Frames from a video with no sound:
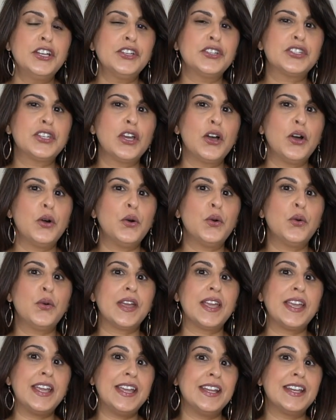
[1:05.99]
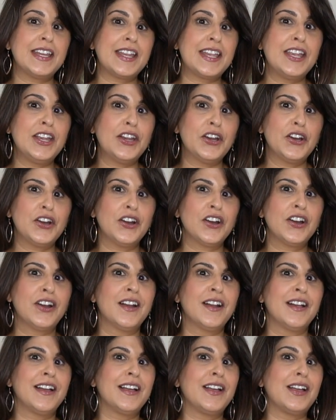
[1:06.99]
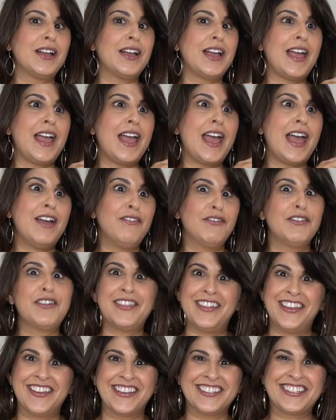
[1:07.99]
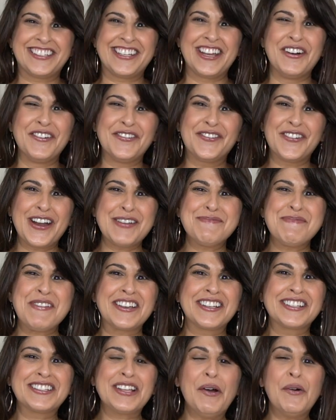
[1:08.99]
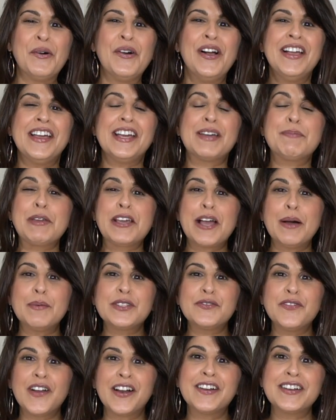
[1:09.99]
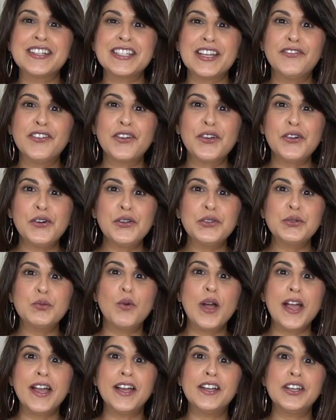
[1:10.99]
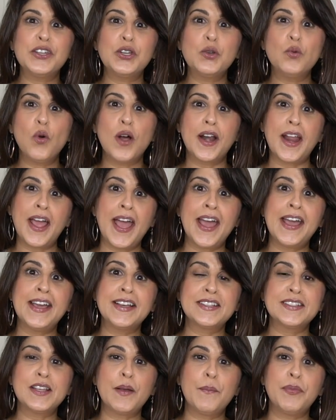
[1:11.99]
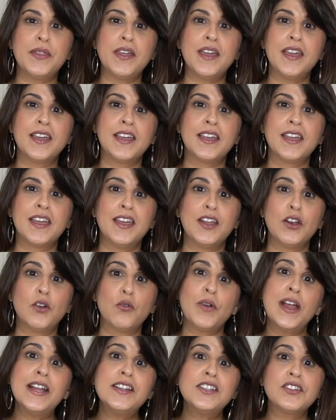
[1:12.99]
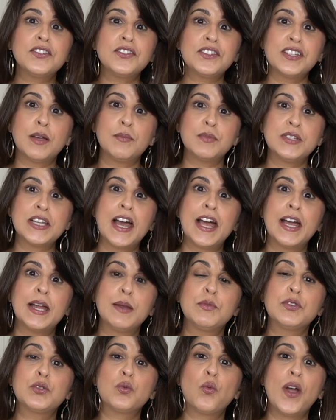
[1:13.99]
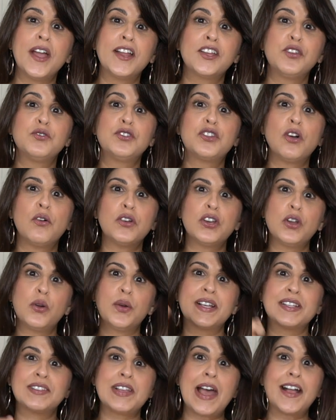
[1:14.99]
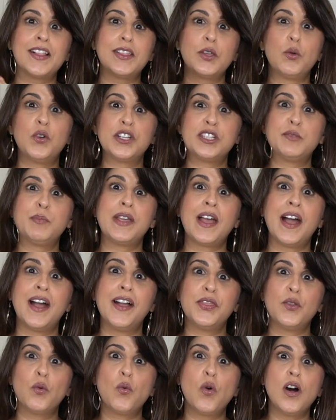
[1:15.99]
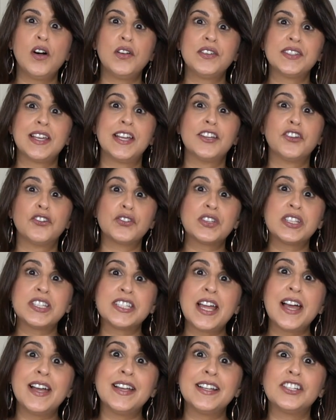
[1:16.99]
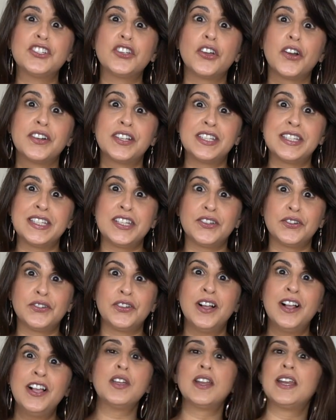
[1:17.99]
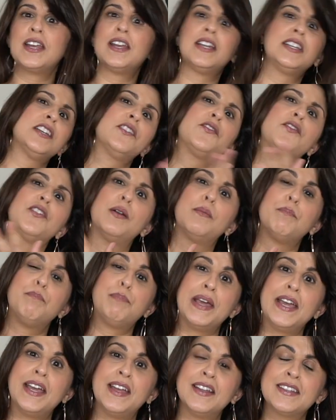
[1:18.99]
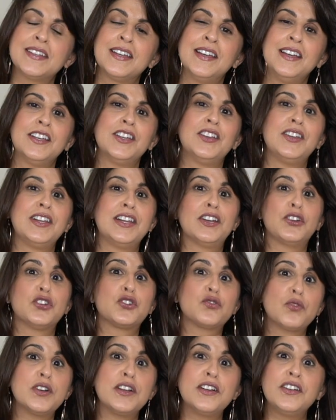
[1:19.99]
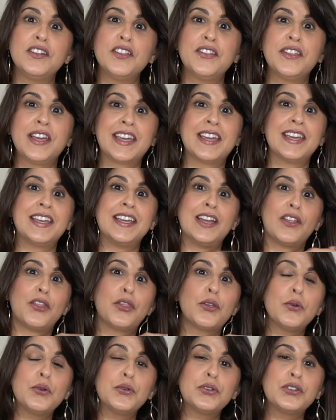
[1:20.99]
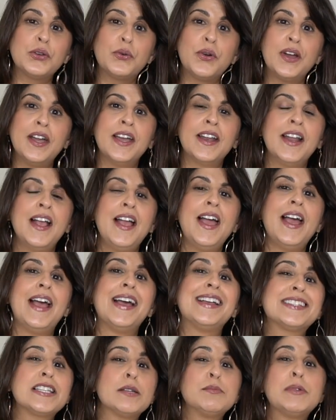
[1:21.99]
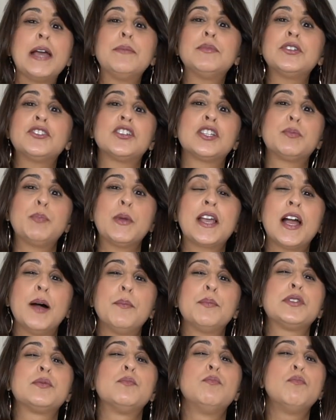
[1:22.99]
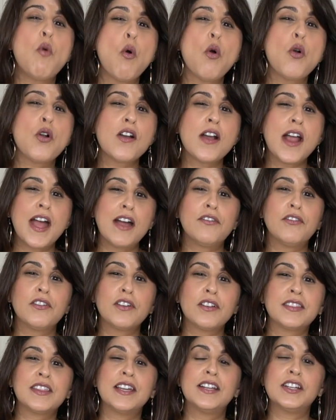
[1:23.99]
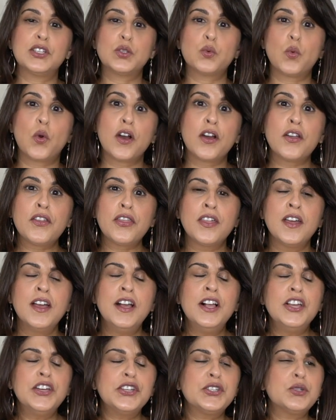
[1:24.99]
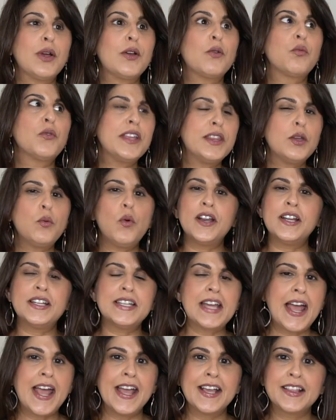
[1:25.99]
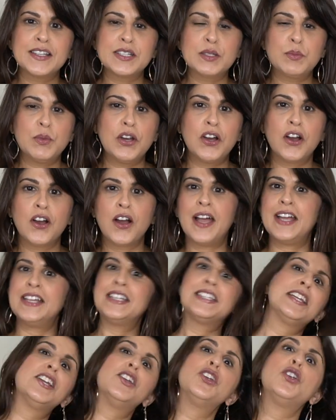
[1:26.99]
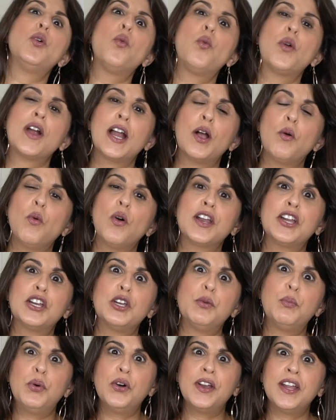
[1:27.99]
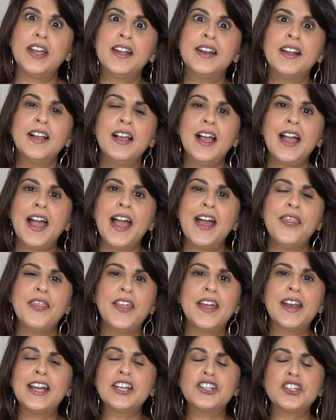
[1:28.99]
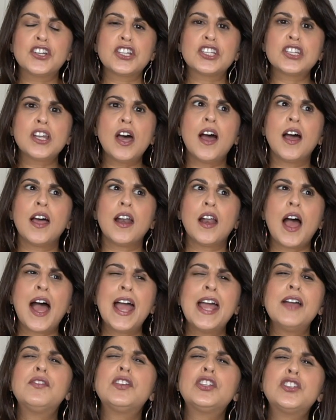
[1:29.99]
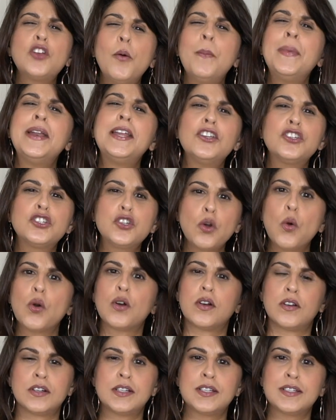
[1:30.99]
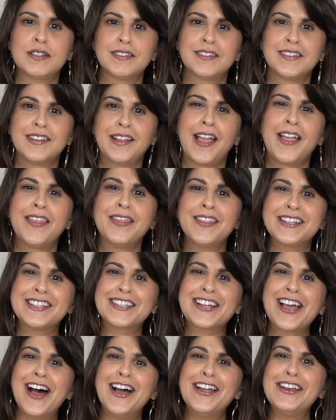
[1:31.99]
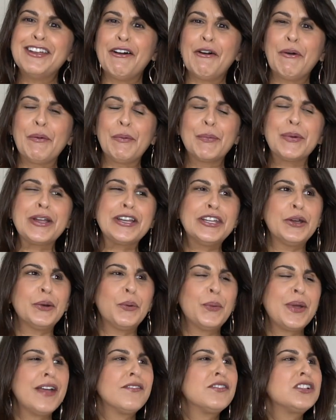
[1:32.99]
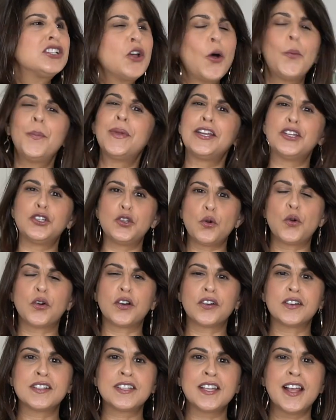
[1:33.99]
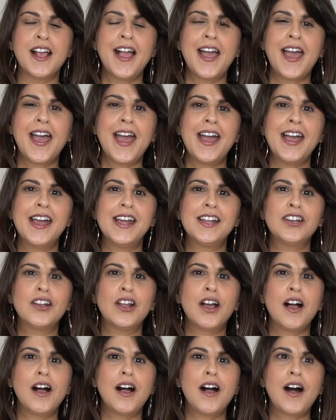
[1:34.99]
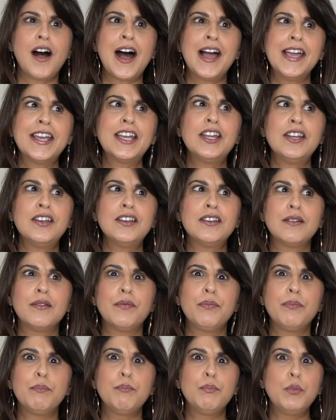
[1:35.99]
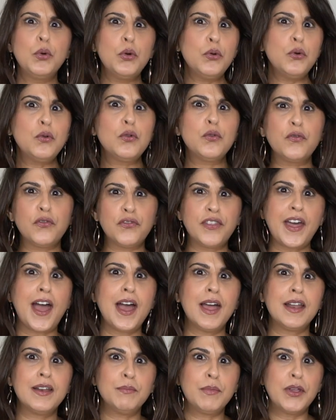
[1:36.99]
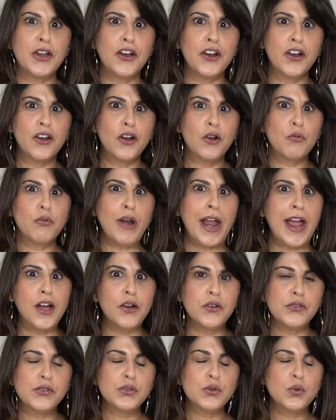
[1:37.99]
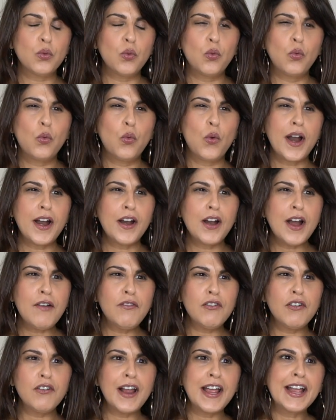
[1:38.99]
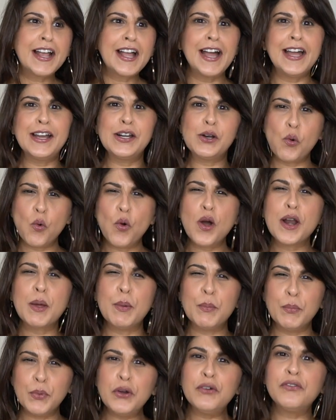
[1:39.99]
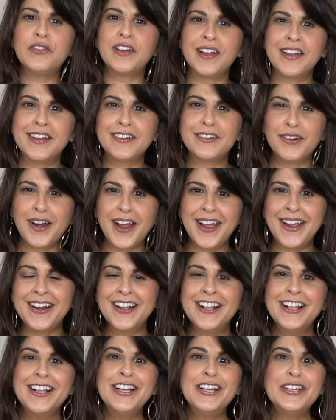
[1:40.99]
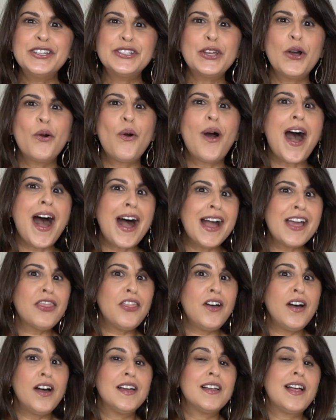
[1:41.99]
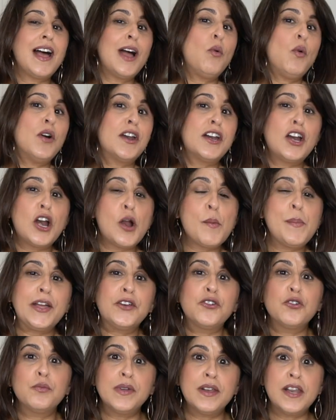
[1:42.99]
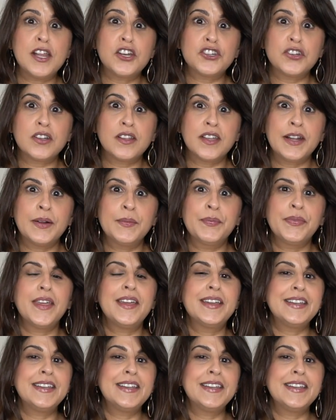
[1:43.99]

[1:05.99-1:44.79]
So in here, everything is steel framing. So it becomes very difficult when you want to hang something in a rental sometimes when you don't know exactly what's behind the walls and your studs are steel. You need a different bit, you need a drill that can get through to it, and sometimes it just becomes more effort than it's worth. So I really wanted to hang this mirror. I didn't know where I wanted to put it, and then I just thought, I have so many doors in this condo. We do, we have so many doors, and I can move that mirror around wherever I kind of want to move it, right? So I thought I wanted in our bedroom initially.